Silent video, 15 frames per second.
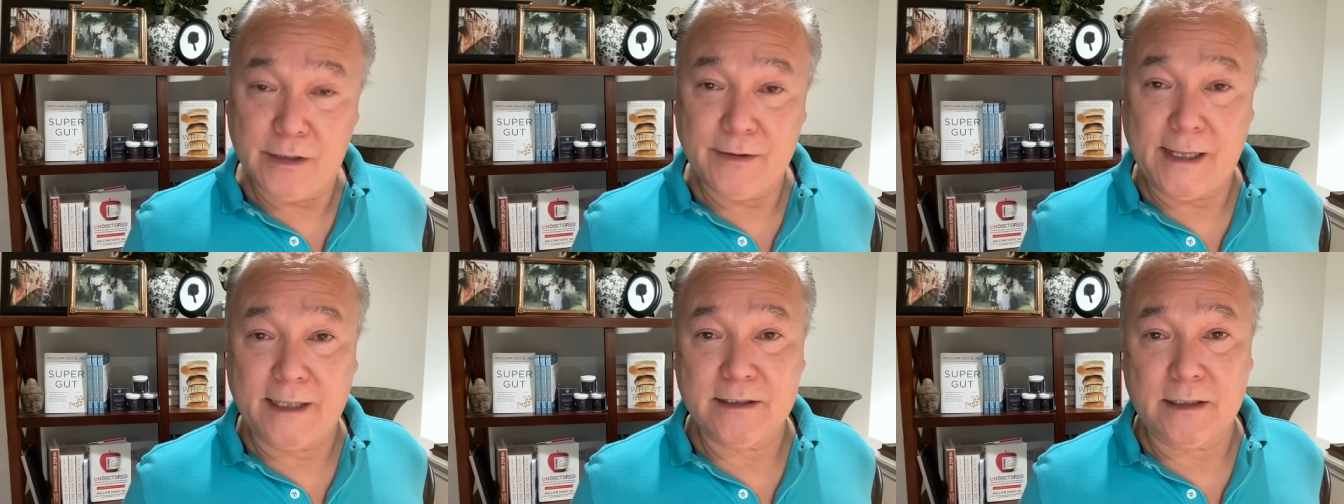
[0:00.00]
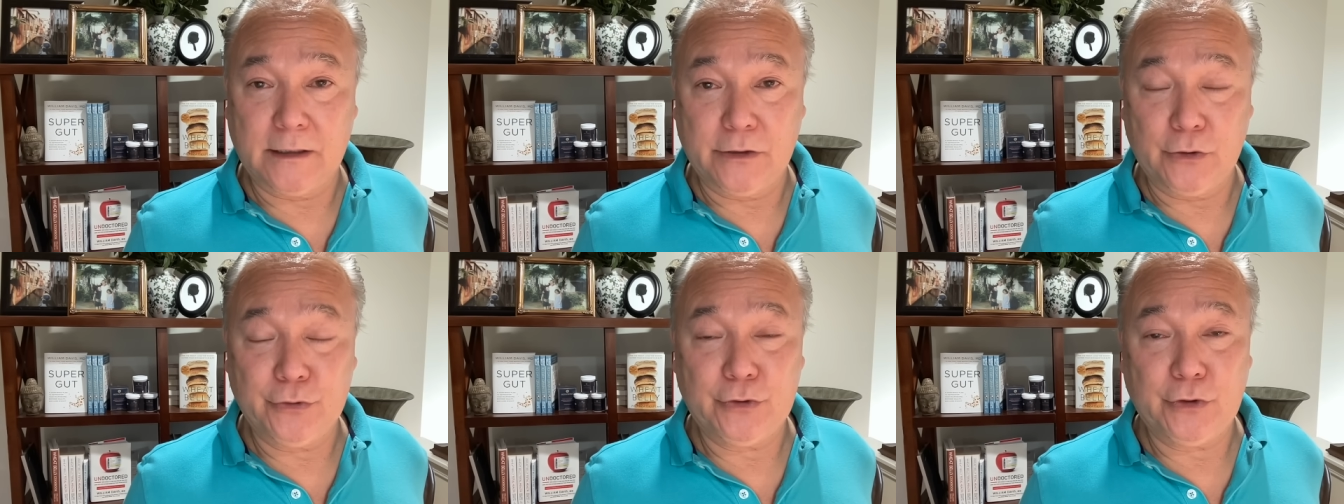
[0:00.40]
that's the
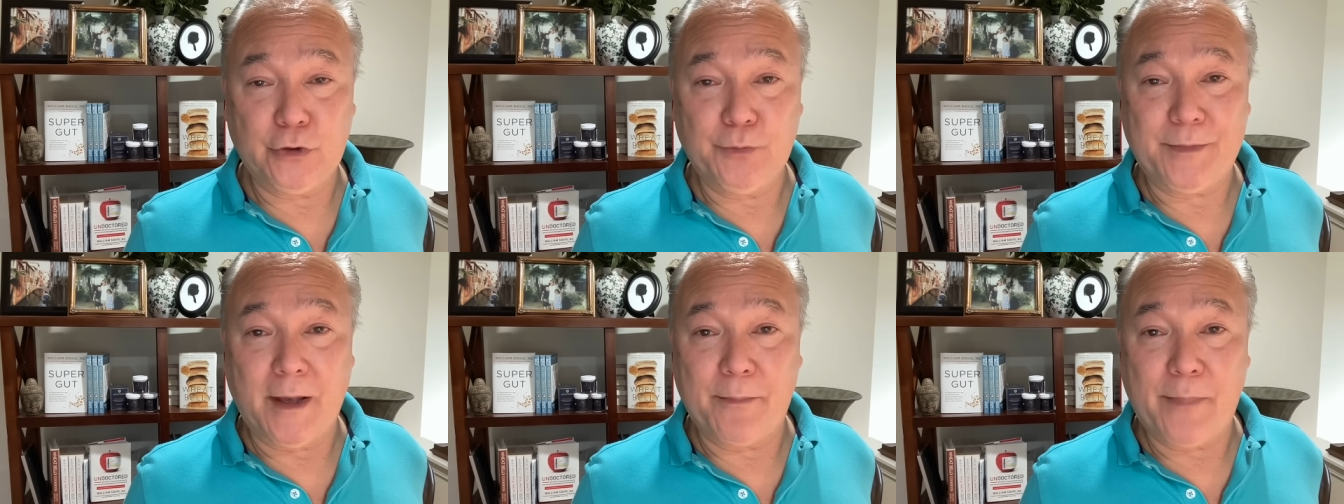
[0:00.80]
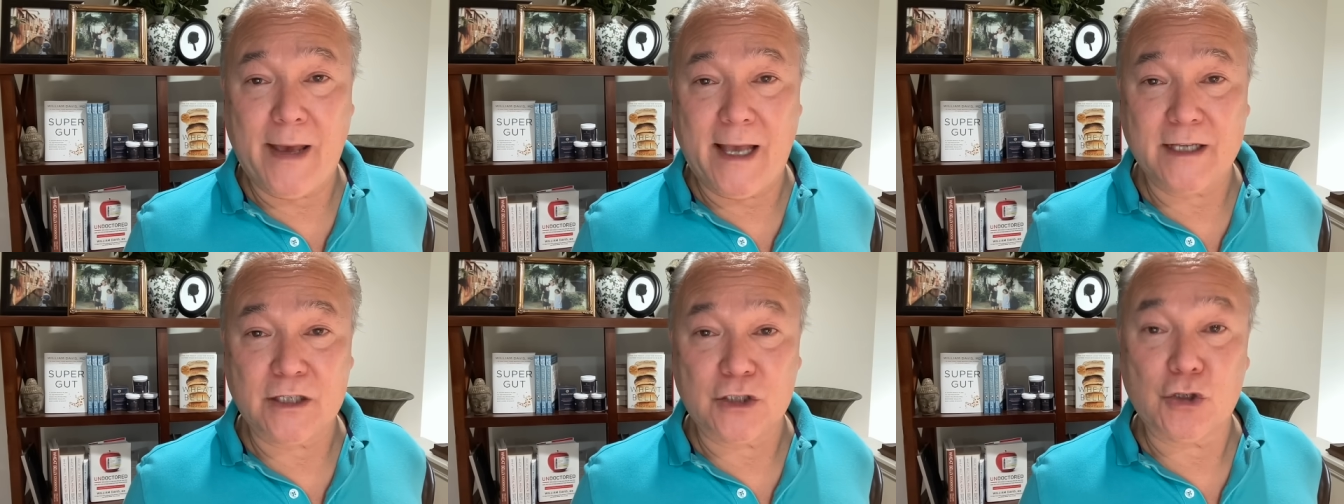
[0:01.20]
little tube that
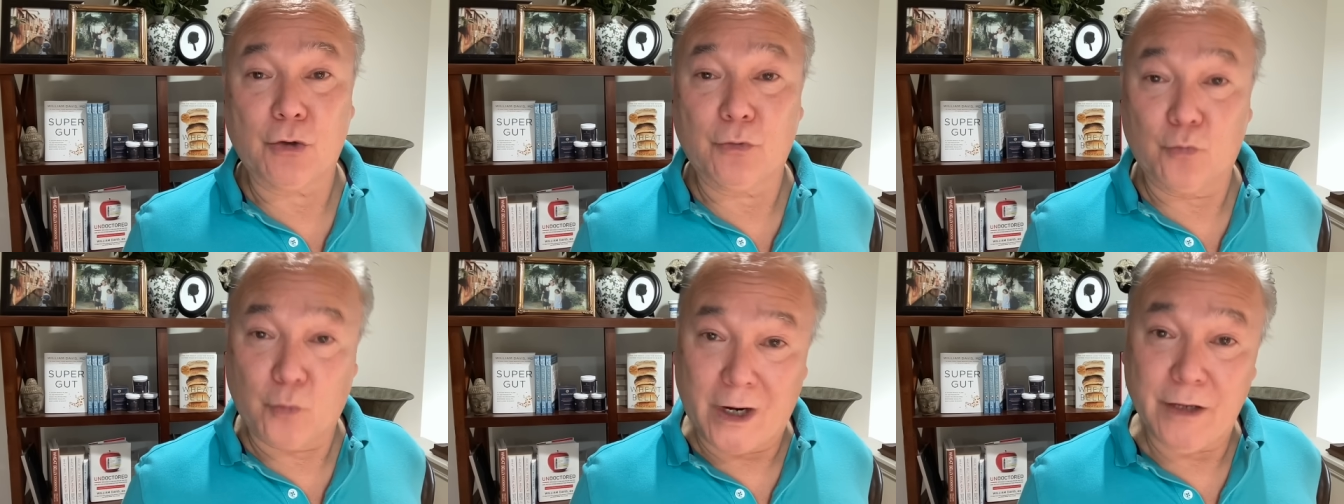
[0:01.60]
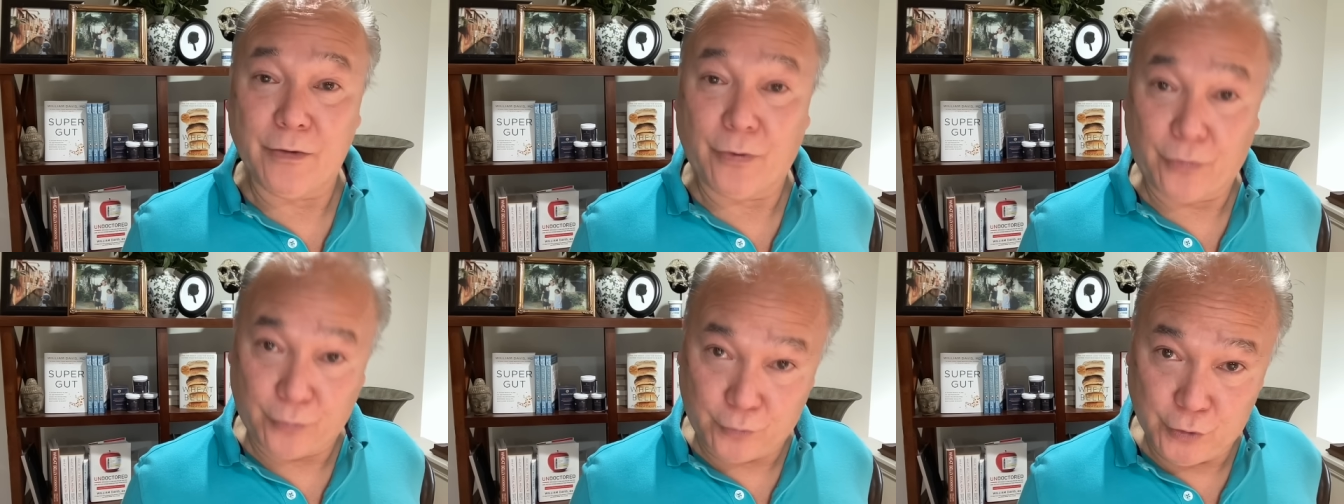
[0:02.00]
passes right
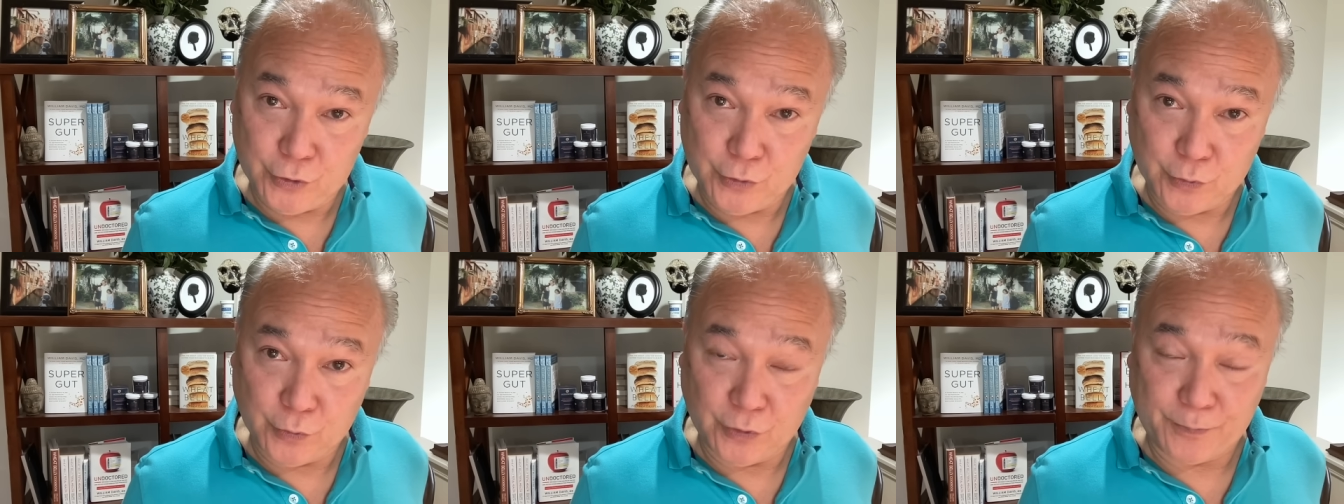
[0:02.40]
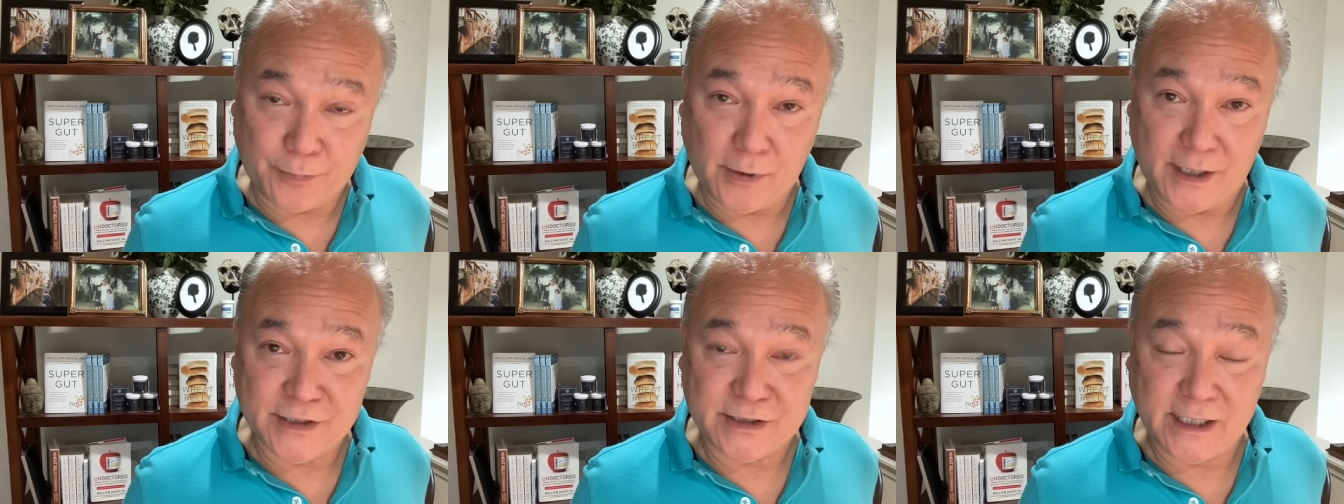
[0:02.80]
through the
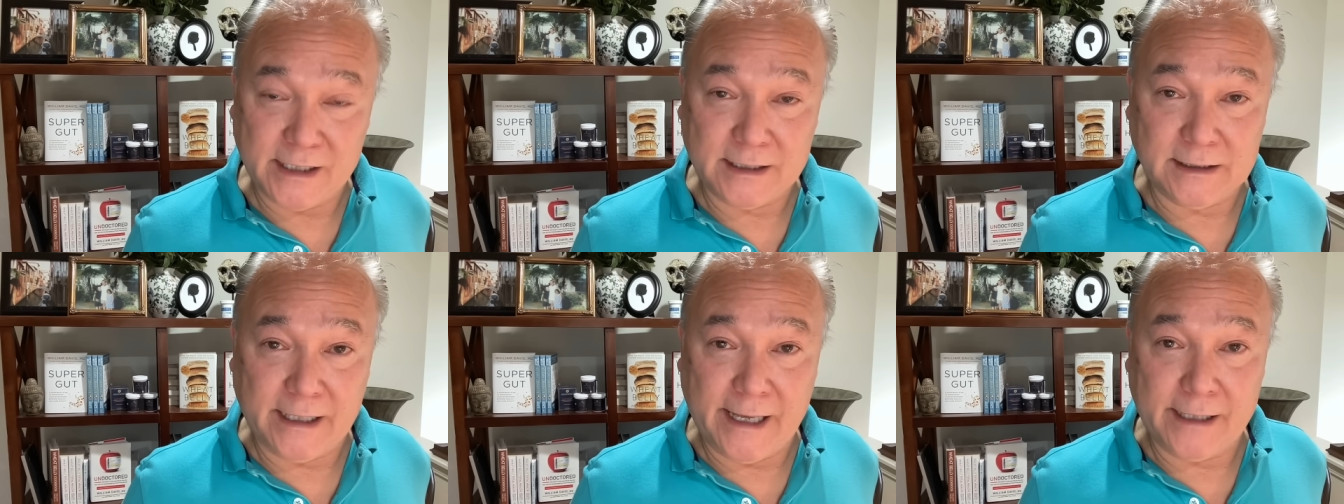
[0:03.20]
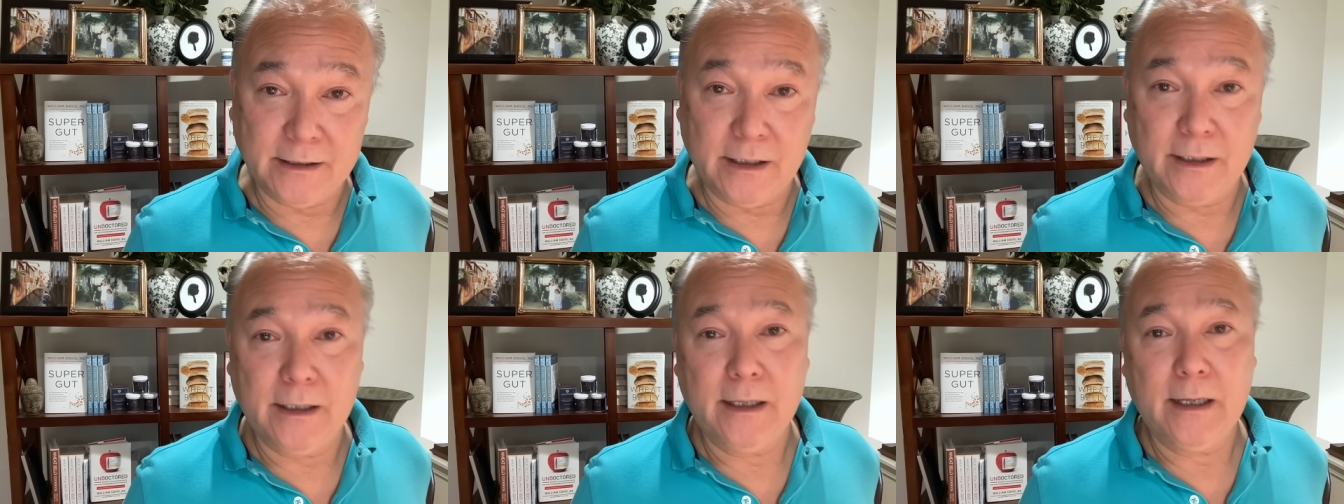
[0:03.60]
prostate gland